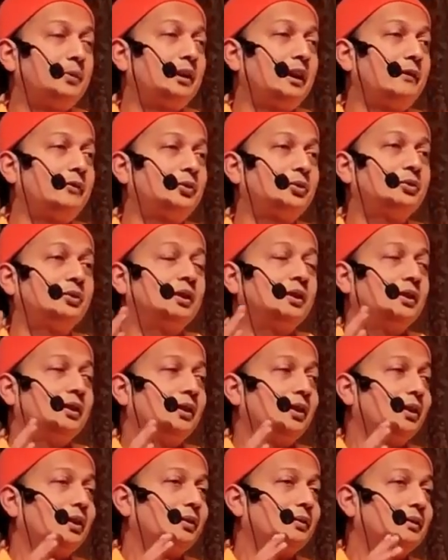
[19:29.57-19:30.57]
You have to
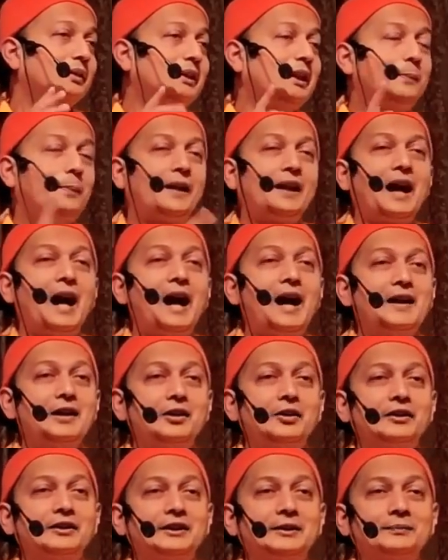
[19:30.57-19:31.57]
keep an eye
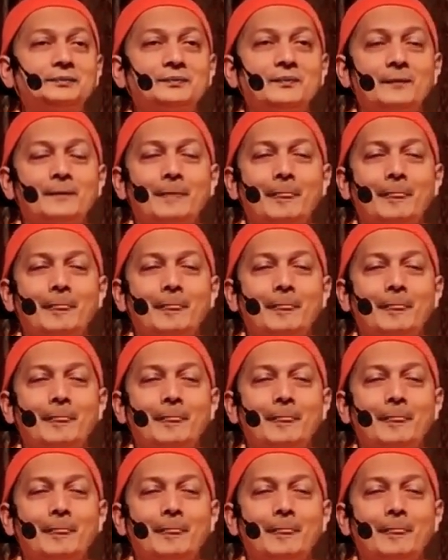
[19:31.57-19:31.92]
on them.